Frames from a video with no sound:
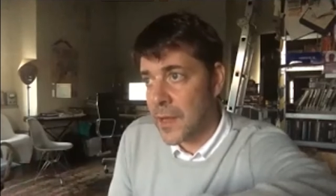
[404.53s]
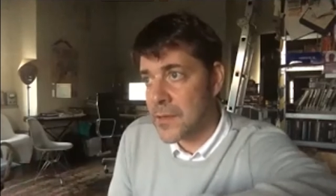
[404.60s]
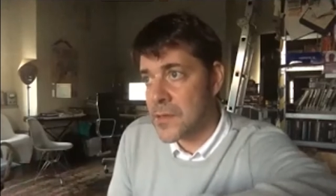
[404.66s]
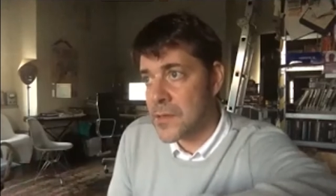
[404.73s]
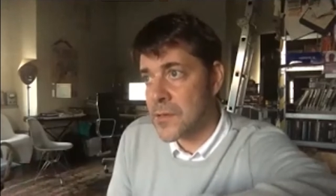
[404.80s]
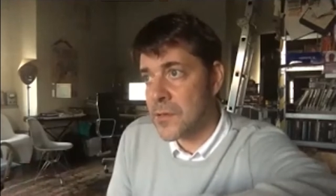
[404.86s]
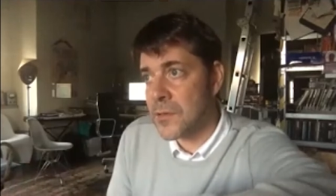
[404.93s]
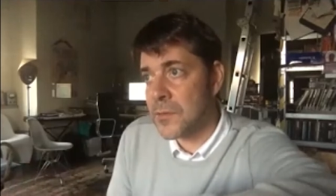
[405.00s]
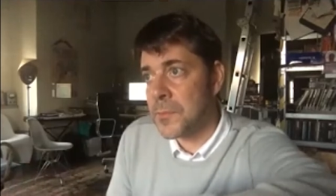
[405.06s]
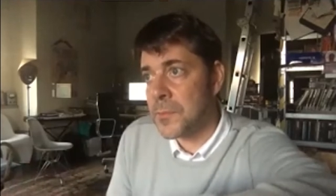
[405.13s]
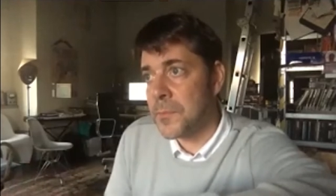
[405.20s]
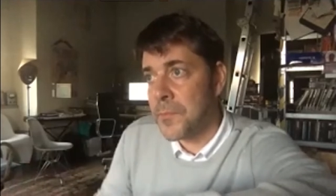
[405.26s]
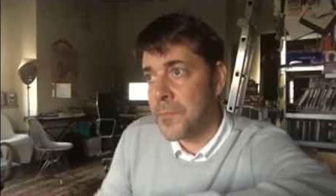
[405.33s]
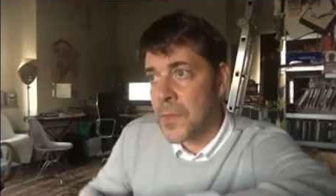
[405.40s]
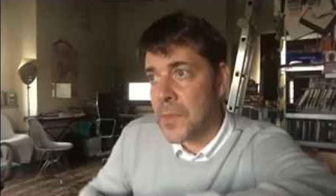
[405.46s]
And so
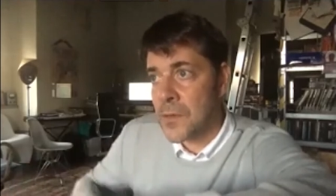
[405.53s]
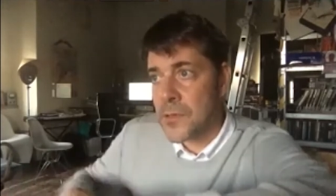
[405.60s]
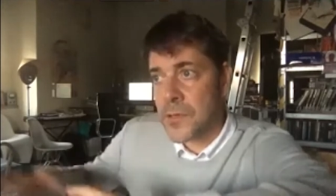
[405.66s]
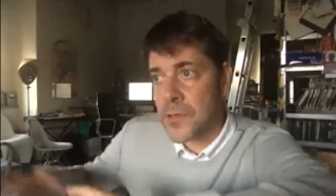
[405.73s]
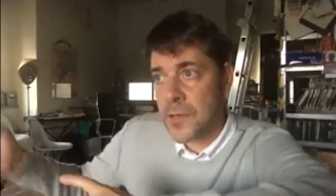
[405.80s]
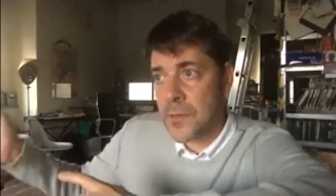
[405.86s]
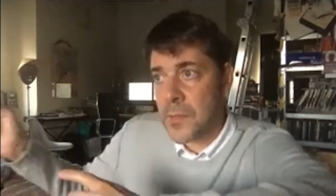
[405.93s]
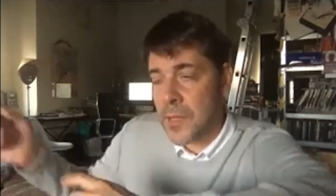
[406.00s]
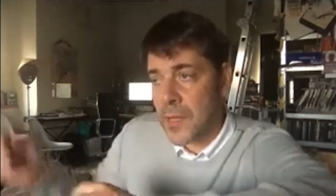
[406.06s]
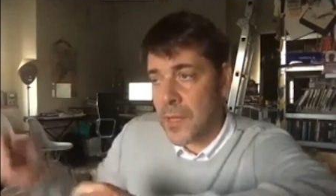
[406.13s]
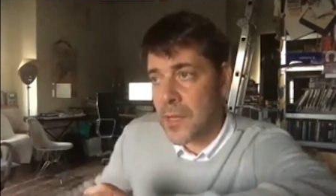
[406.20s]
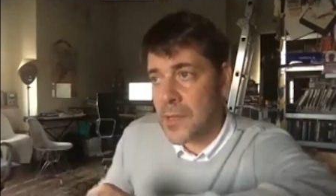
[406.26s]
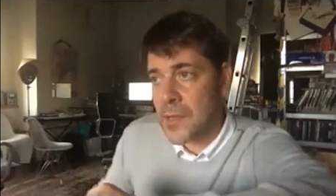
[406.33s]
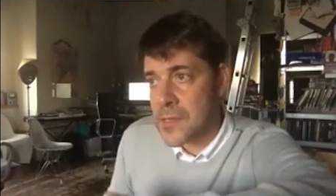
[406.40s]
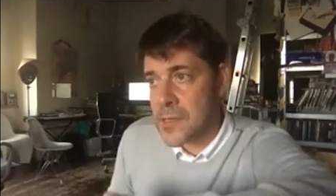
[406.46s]
the journey
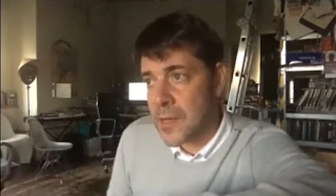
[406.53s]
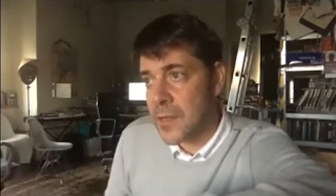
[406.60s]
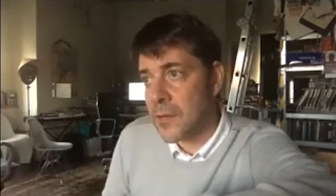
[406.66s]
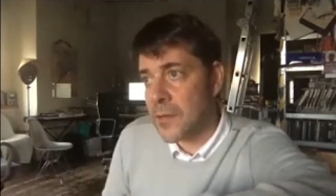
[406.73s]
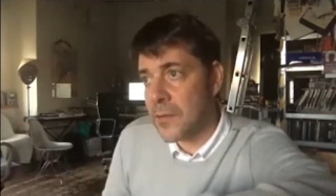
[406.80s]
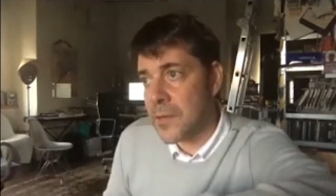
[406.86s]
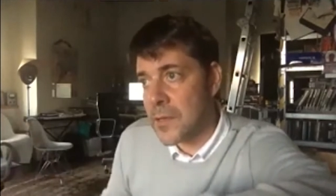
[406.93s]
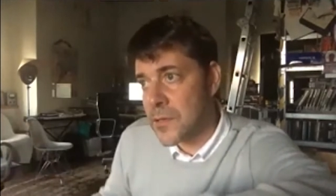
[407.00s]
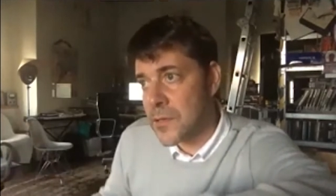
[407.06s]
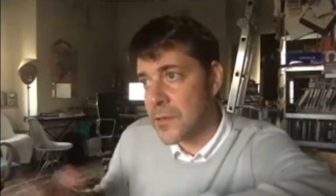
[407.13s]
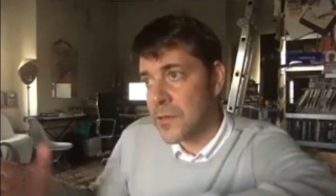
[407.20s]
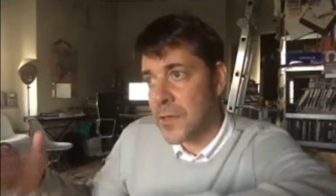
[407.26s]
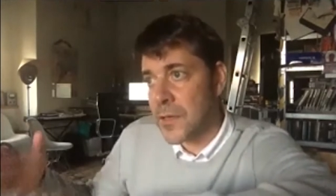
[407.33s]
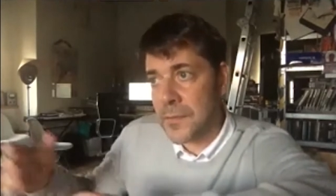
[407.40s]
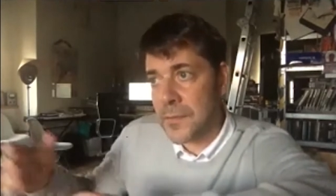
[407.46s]
begins. And on the
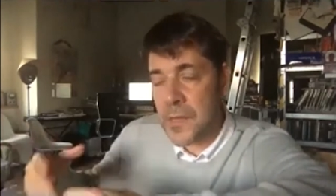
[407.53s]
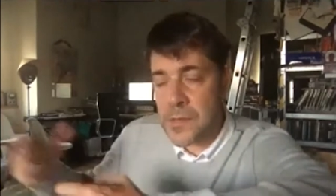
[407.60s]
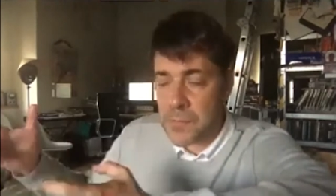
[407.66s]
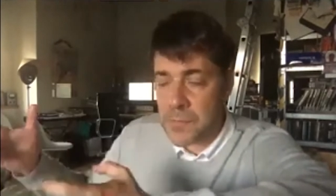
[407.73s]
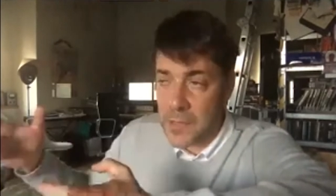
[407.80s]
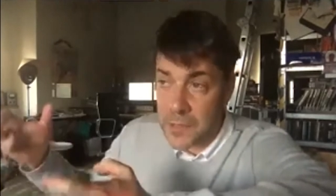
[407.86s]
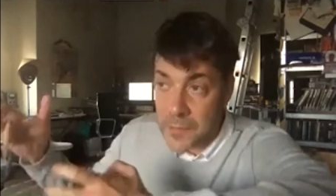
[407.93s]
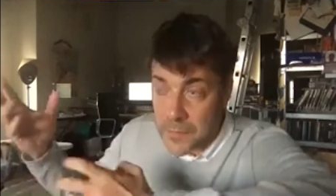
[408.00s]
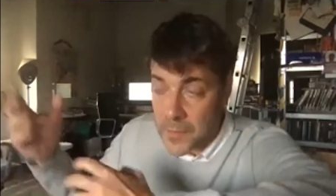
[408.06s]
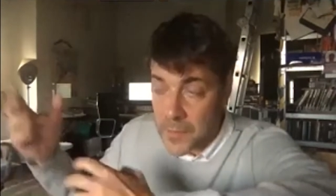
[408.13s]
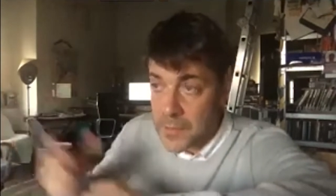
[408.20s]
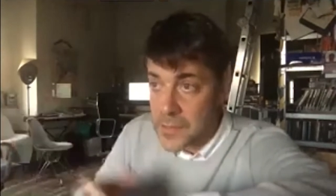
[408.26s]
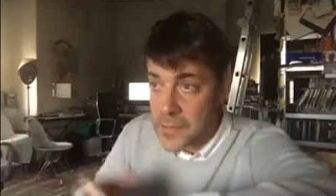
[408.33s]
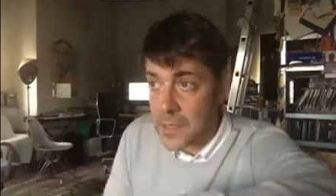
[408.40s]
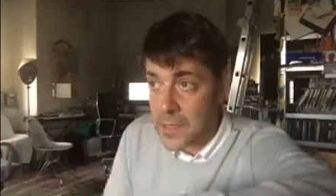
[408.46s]
journey, that's why
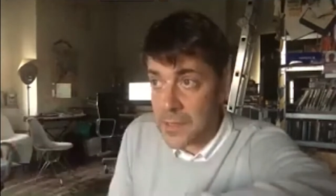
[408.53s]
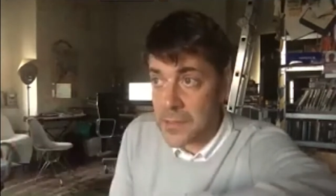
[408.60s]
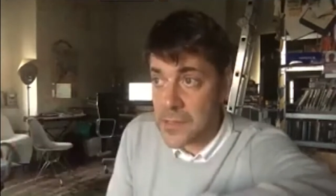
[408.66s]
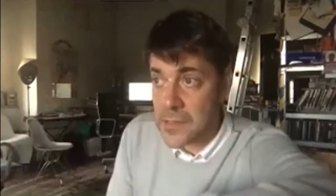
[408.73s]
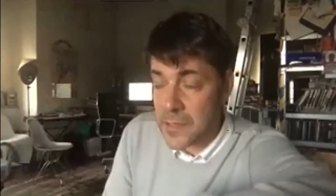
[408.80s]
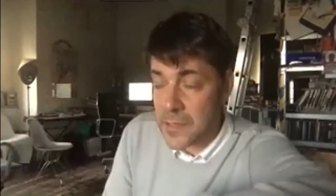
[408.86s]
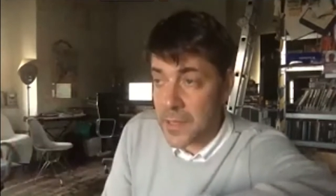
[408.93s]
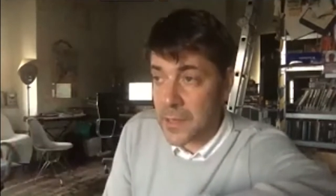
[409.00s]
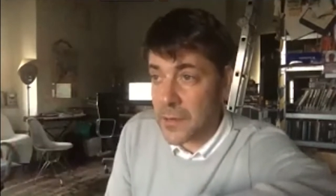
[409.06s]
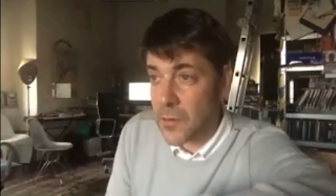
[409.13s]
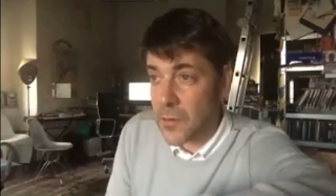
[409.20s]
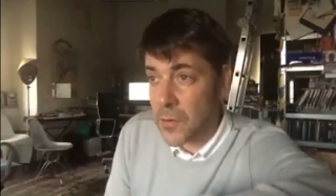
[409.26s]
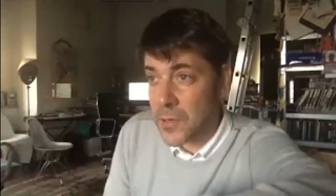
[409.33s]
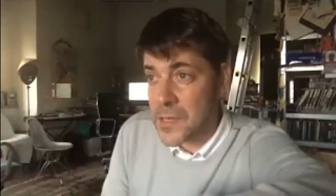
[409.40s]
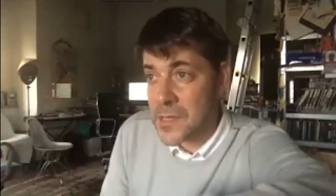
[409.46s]
I'd say it's like an
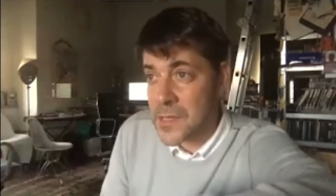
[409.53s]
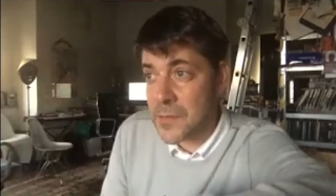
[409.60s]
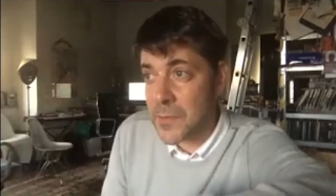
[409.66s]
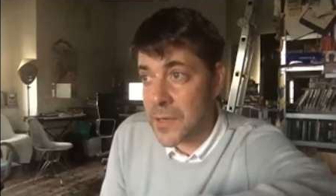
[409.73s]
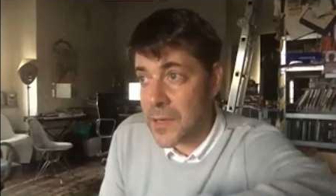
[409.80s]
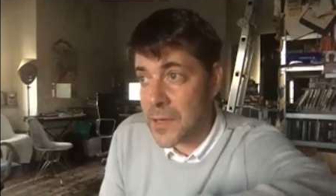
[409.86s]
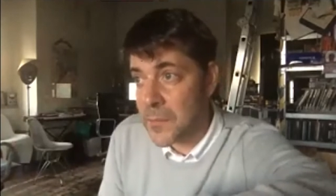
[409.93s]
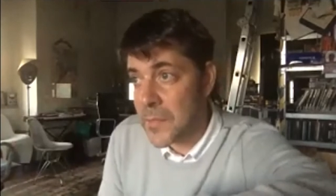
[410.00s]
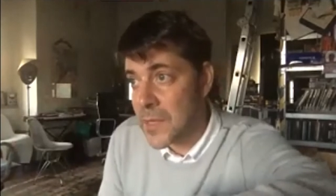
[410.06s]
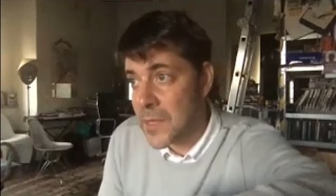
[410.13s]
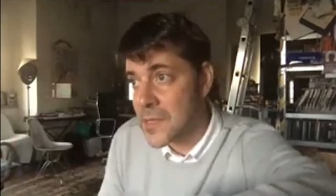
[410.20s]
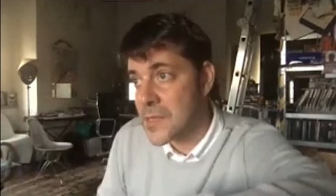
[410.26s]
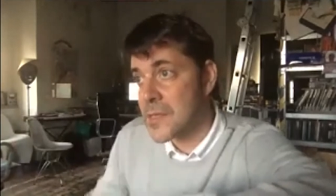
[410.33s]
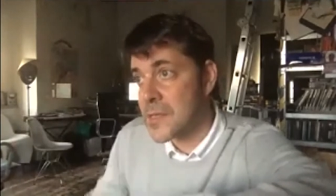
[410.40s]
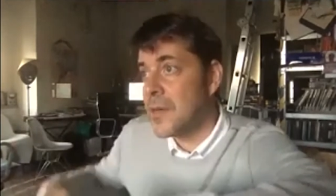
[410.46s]
odyssey where he
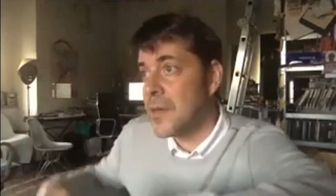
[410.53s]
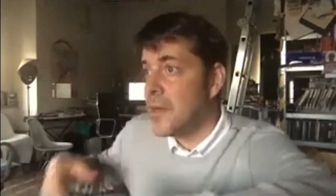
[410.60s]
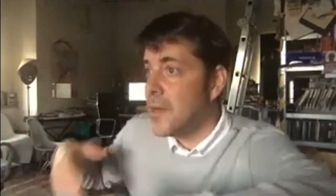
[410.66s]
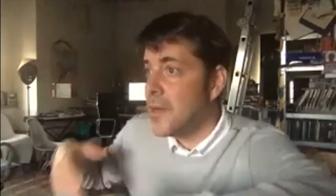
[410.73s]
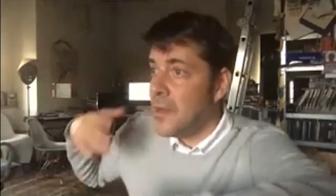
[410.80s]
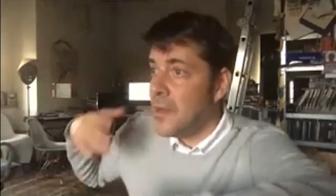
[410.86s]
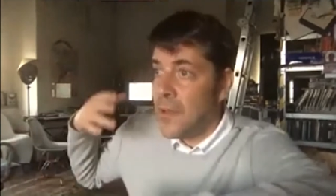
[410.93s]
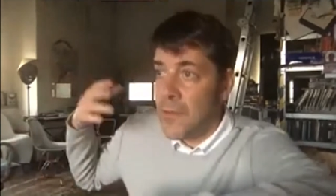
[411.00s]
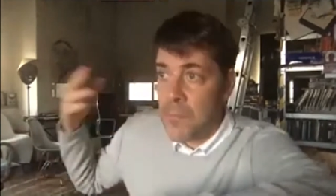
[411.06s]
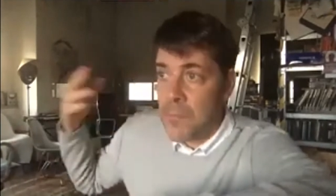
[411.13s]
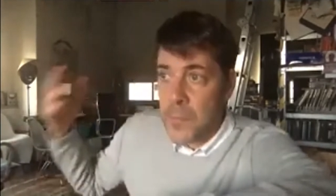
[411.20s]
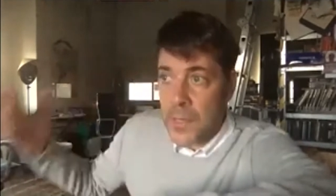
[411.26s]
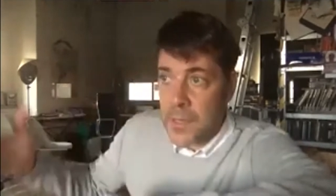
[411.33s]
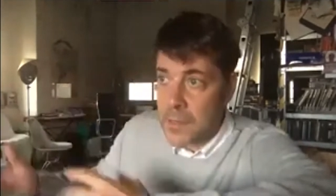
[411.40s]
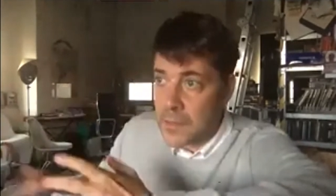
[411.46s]
meets
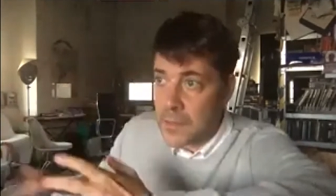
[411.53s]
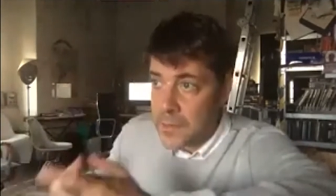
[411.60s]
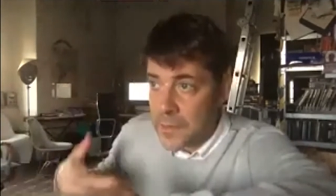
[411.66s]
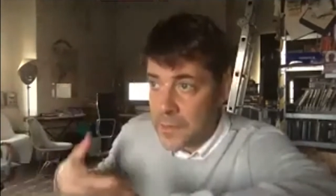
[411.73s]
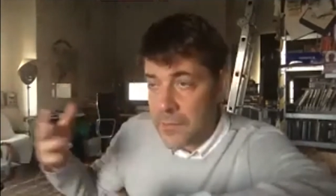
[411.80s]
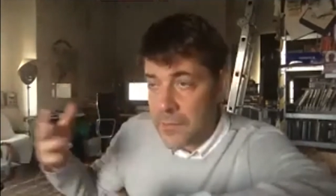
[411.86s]
peculiar